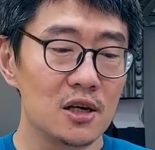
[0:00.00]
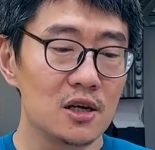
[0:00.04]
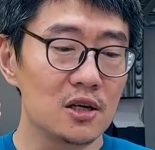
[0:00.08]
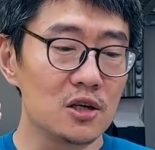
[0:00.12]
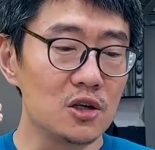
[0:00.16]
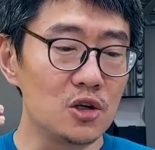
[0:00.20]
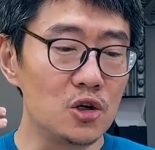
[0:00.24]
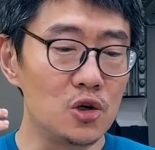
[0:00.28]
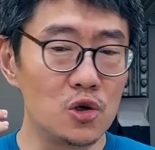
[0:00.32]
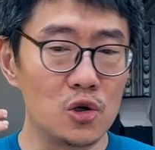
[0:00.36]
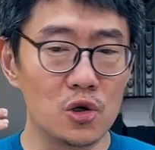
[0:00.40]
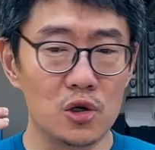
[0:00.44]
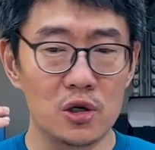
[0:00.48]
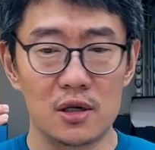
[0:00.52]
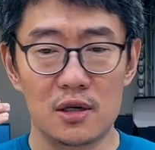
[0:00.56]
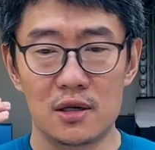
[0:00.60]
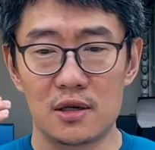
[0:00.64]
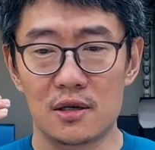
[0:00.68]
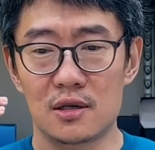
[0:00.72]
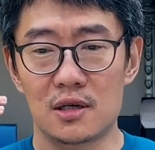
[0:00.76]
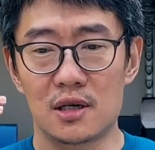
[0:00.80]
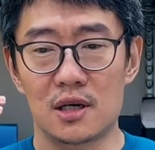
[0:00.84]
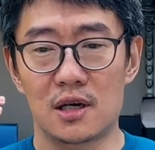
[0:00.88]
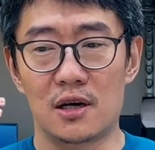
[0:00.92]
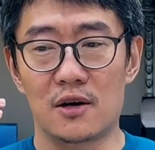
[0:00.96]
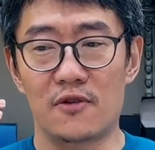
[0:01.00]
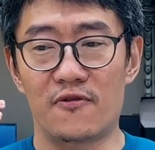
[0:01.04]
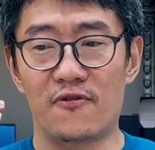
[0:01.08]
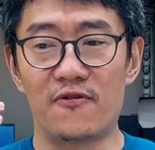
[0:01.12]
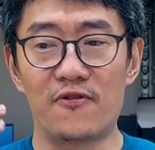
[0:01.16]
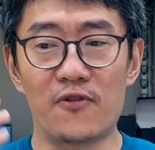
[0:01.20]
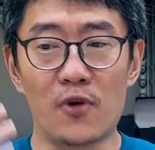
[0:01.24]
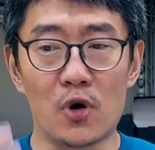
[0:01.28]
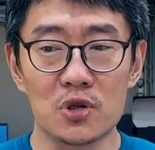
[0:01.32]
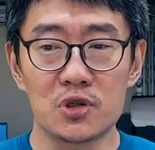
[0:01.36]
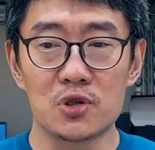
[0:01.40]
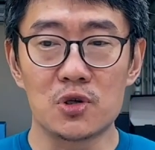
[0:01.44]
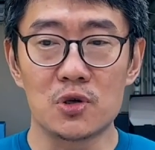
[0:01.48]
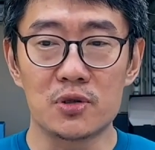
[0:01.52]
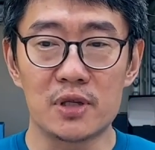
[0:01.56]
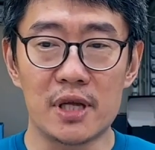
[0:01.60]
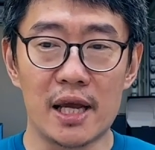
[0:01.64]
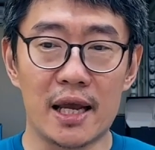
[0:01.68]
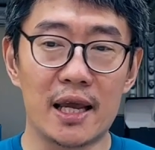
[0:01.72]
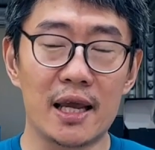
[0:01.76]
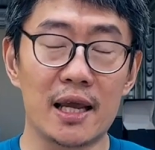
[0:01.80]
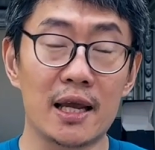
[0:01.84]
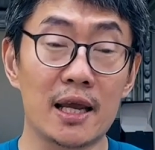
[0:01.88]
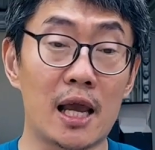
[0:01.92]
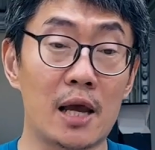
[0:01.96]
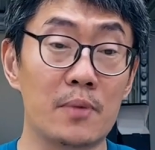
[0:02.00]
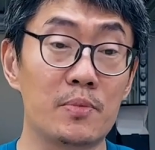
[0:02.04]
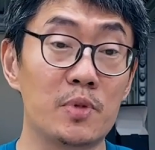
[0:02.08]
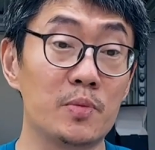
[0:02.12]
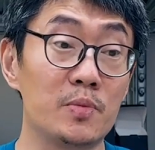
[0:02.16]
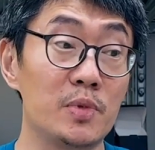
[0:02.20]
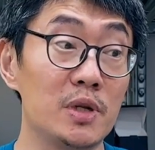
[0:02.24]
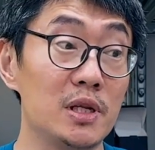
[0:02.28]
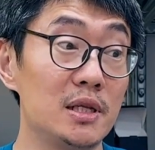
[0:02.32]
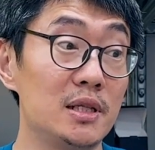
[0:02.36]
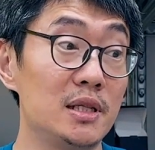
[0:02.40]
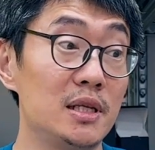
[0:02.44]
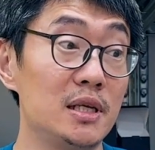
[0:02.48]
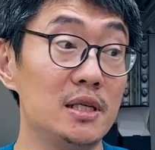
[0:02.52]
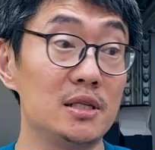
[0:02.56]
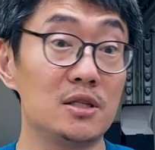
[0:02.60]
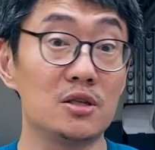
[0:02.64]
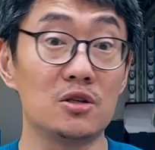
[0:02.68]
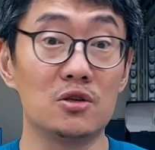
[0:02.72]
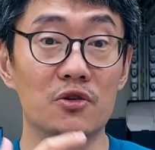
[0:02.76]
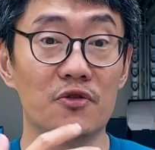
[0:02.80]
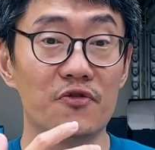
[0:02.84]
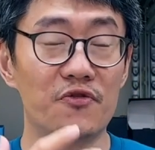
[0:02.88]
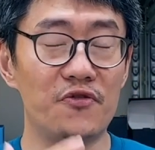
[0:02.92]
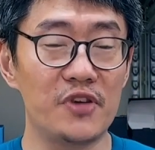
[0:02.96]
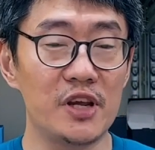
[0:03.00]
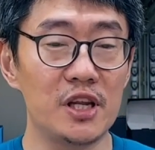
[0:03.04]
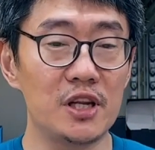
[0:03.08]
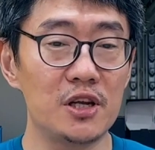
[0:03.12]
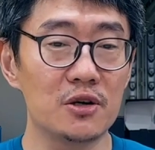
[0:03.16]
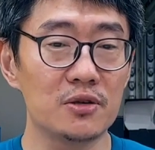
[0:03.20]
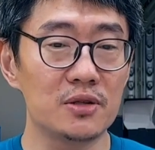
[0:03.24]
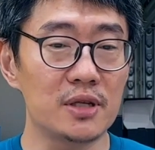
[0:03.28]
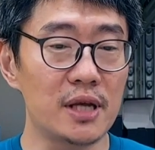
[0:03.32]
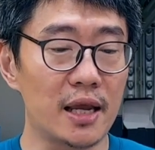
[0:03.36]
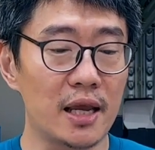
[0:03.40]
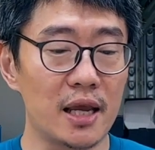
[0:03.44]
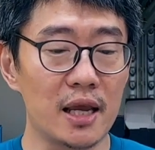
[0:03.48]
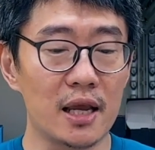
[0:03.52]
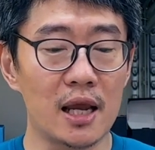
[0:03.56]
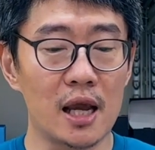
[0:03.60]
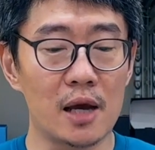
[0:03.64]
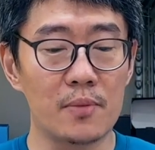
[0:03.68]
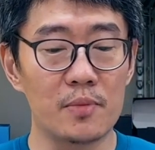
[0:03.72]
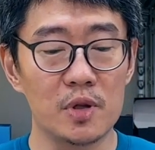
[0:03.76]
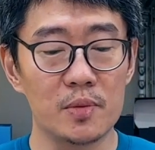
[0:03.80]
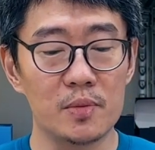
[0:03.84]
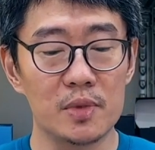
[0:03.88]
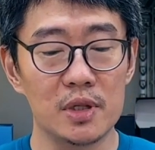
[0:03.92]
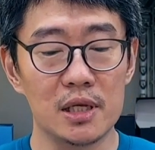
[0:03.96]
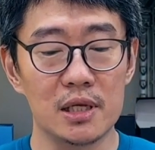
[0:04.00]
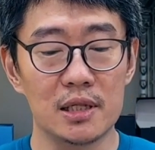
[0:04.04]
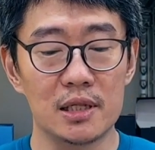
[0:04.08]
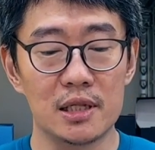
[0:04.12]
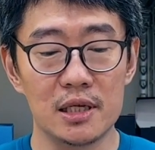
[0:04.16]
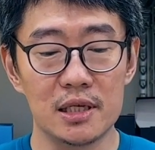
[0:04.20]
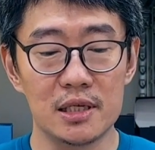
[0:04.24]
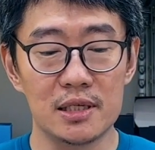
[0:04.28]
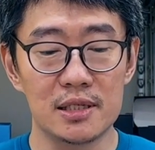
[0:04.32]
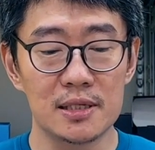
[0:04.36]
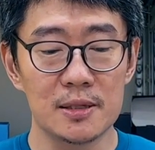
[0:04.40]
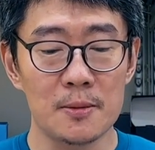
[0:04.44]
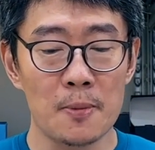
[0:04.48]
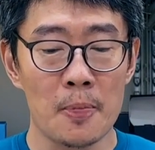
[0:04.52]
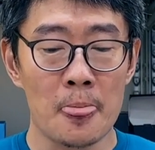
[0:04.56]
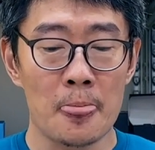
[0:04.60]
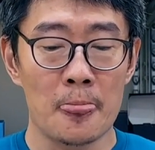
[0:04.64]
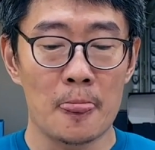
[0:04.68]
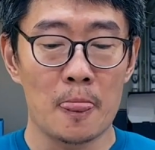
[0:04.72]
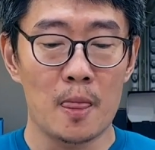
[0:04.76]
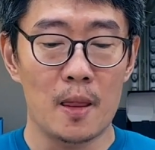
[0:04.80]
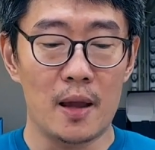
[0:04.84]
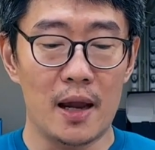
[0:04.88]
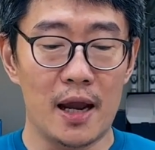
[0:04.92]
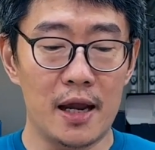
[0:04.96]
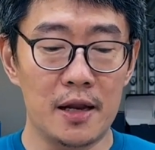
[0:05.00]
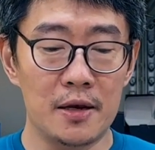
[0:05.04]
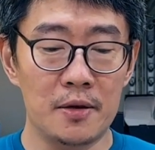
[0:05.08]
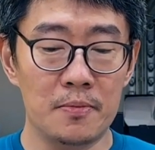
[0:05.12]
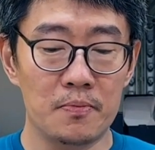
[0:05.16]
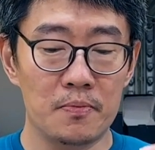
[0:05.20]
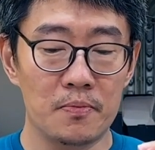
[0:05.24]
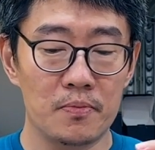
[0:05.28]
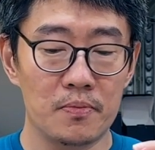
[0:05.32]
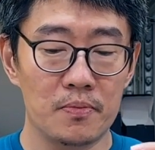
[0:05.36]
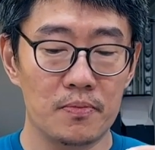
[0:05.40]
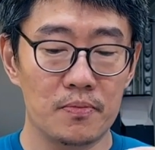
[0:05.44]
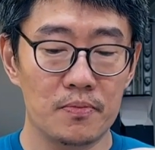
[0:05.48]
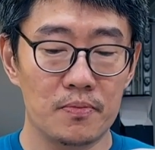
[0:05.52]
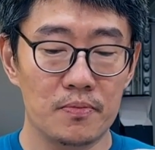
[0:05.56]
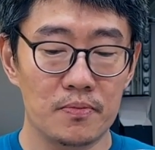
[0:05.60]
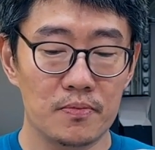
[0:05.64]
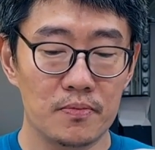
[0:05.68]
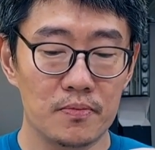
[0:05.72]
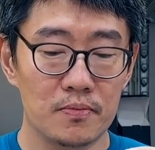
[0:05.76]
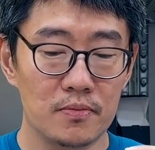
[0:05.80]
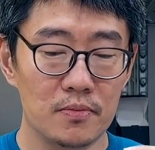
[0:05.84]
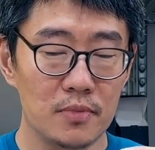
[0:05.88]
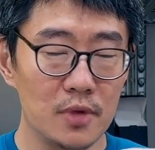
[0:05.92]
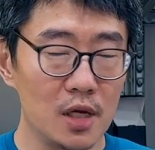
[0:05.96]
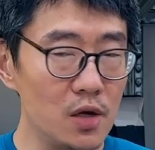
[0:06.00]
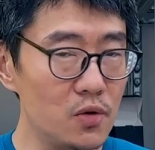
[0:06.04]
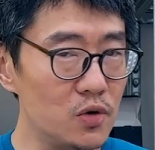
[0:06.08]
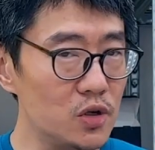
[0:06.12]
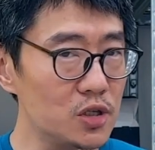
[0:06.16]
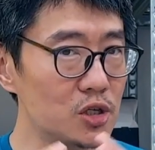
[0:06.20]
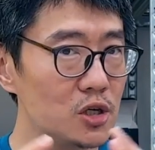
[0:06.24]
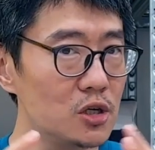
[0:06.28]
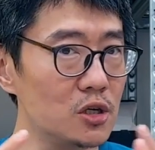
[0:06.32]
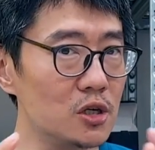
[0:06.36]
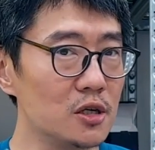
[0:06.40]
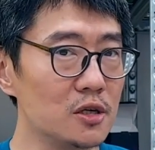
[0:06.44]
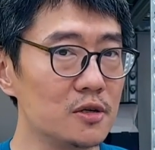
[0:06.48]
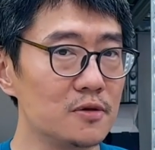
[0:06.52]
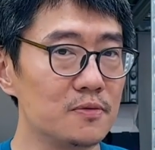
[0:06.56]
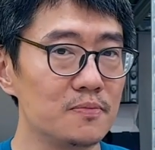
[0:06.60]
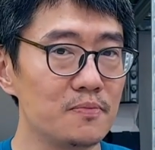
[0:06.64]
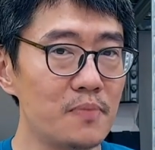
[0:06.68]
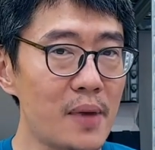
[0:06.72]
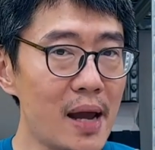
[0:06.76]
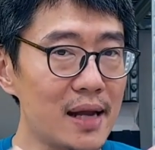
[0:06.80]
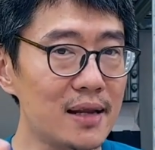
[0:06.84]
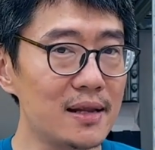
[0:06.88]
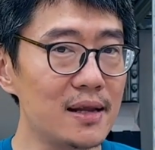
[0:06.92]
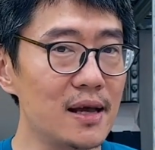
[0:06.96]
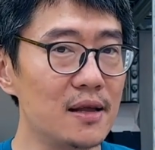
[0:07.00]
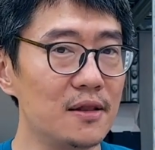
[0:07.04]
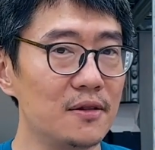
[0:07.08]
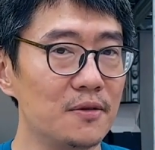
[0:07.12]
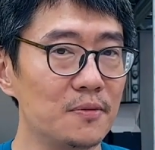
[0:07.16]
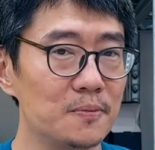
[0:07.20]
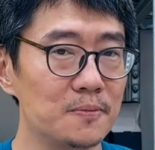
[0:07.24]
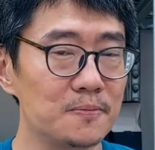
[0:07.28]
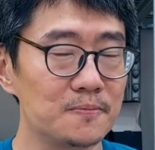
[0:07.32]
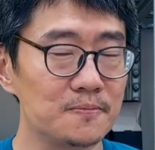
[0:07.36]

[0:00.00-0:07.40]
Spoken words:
good photo taking capabilities, good video taking capabilities, and it was good back then.